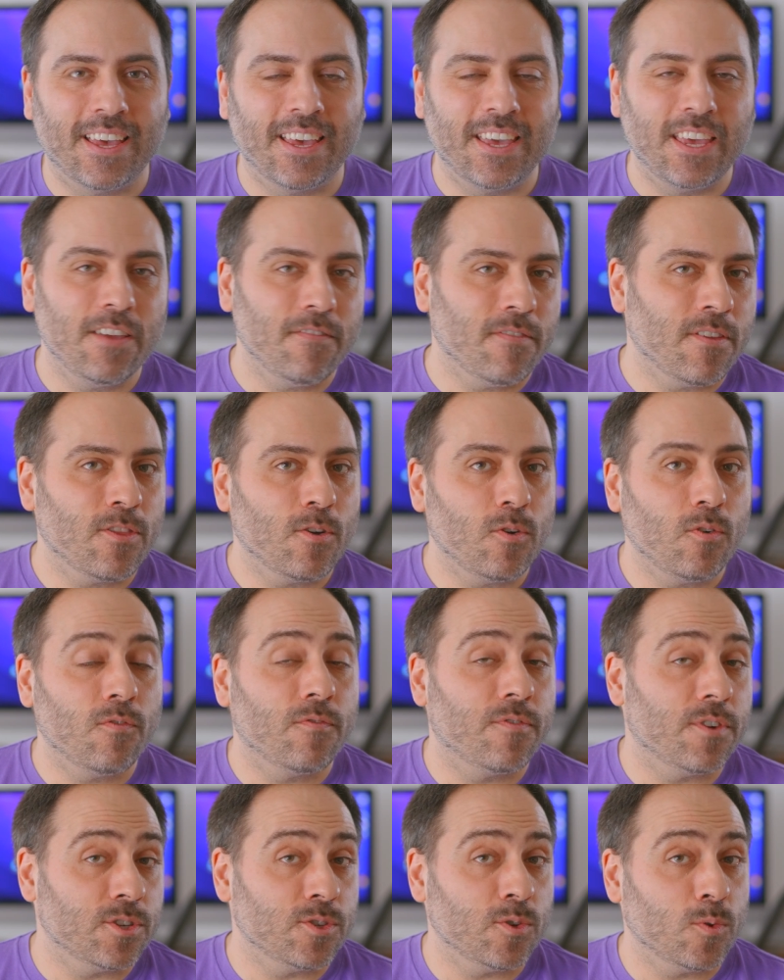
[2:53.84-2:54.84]
Even though
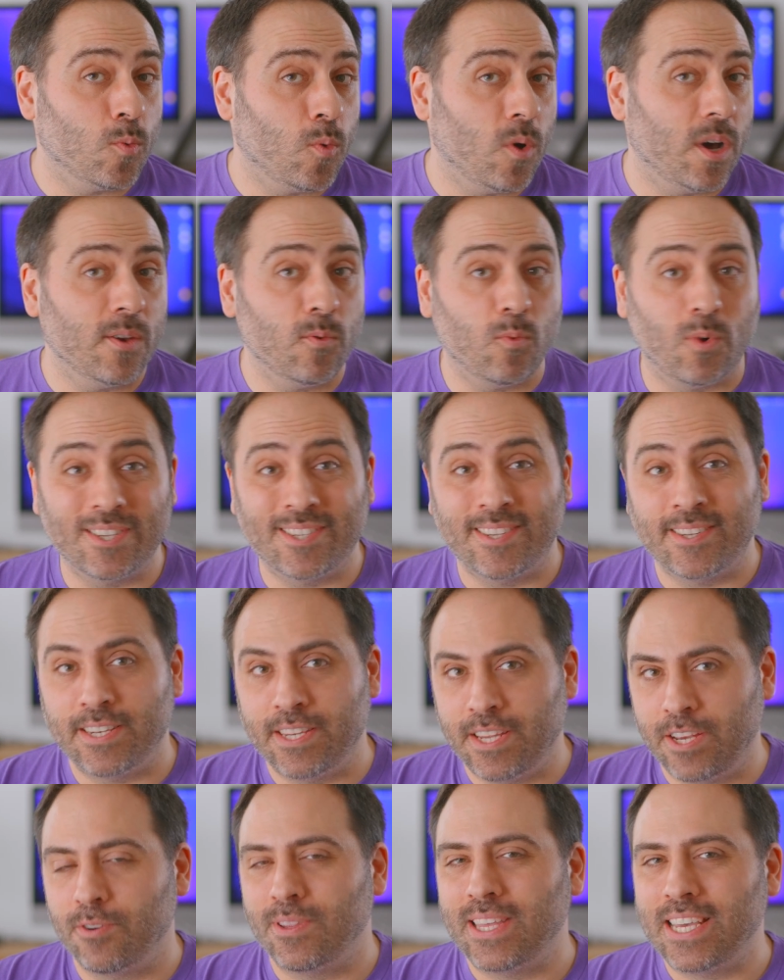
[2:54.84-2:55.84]
version 1 wasn't
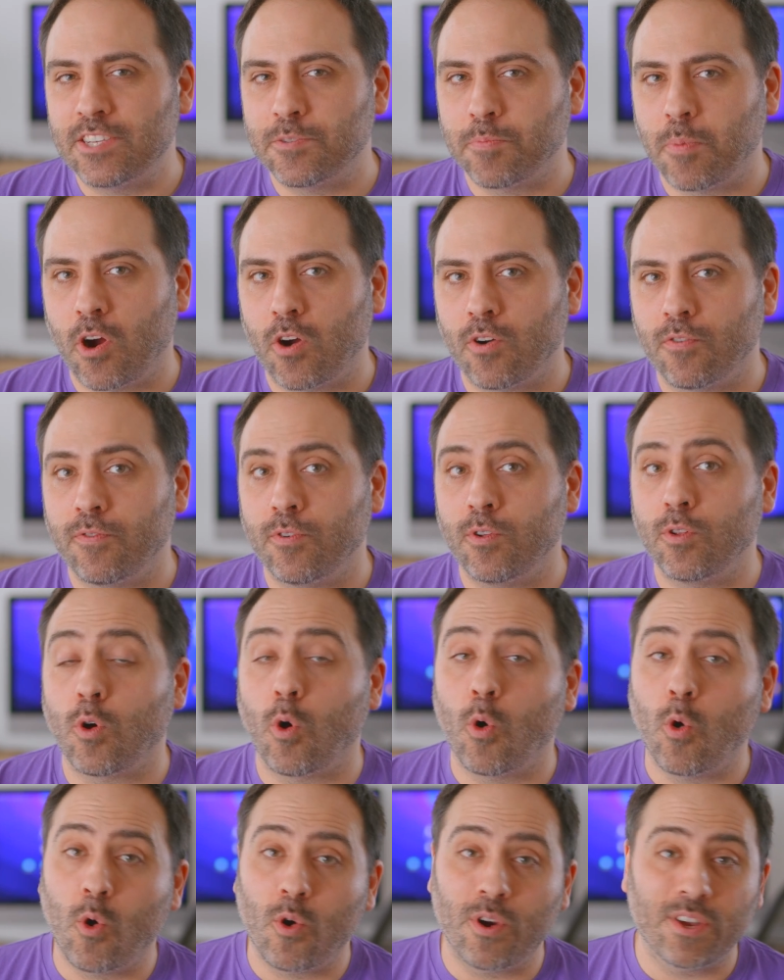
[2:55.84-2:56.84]
nearly as powerful
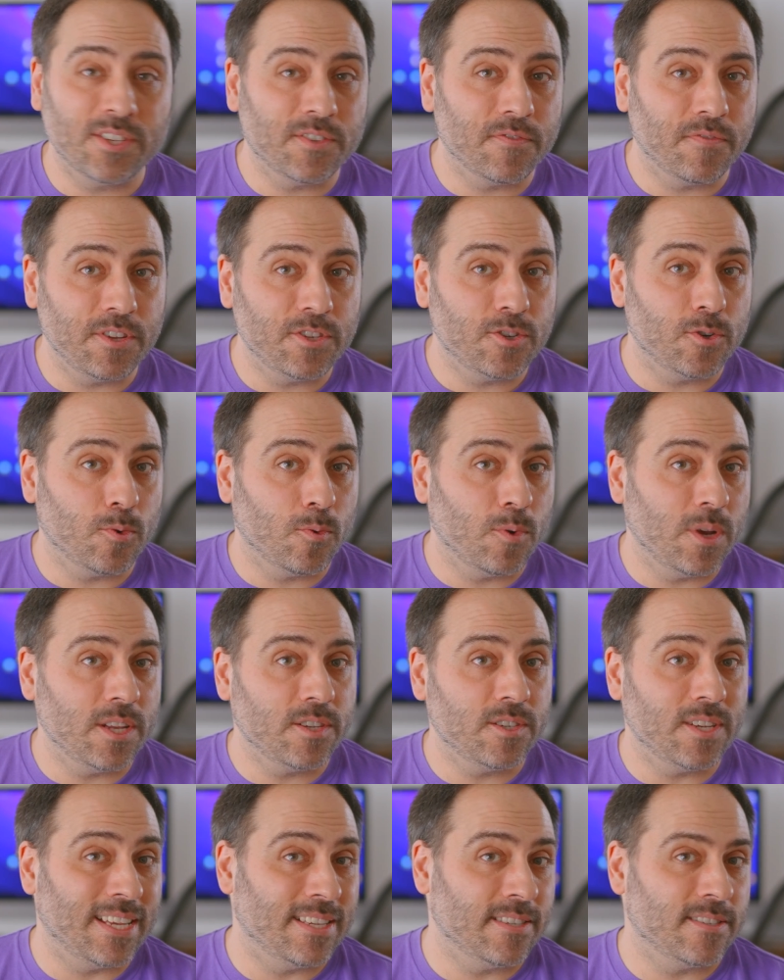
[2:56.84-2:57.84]
or as feature
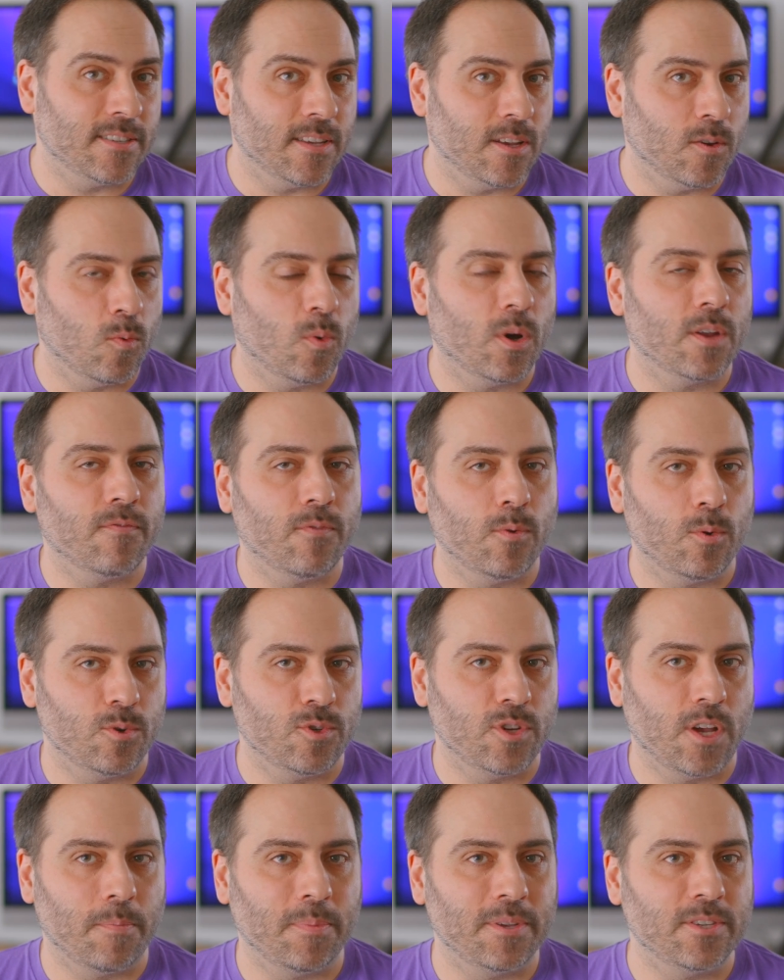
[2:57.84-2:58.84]
rich as uh, what
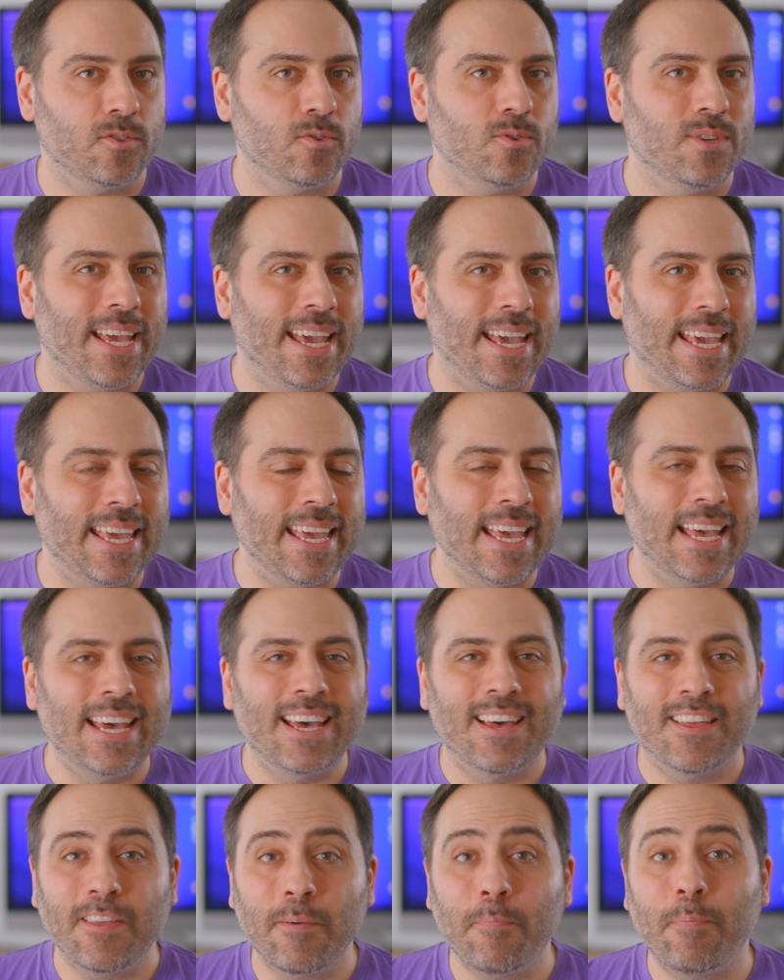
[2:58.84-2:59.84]
Photoshop is today,
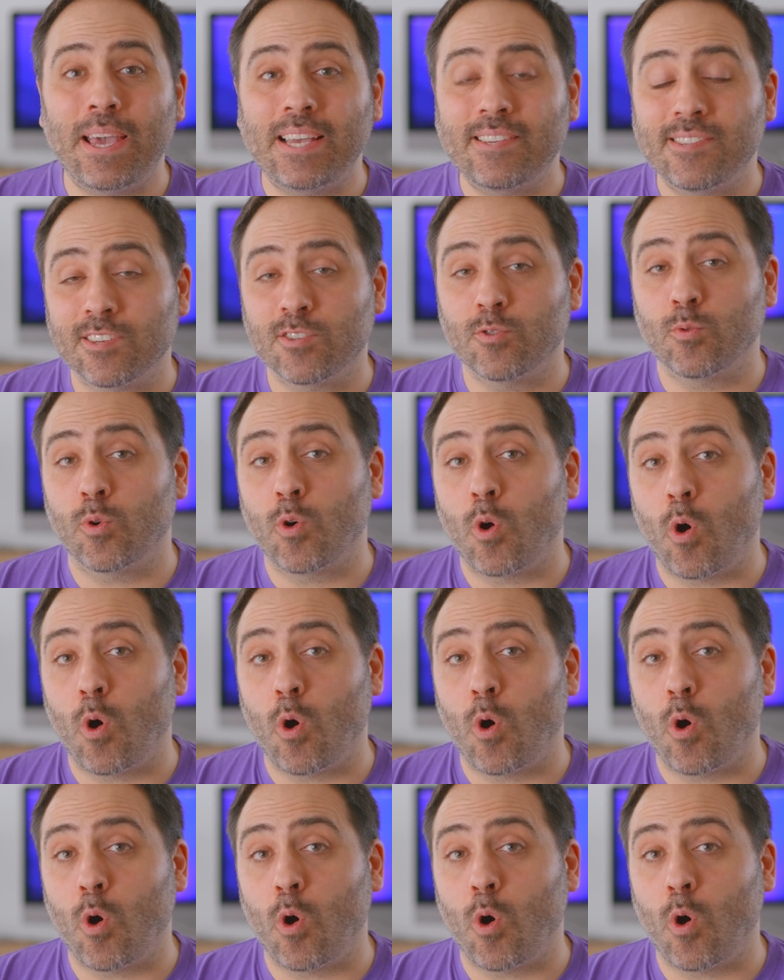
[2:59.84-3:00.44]
the basics were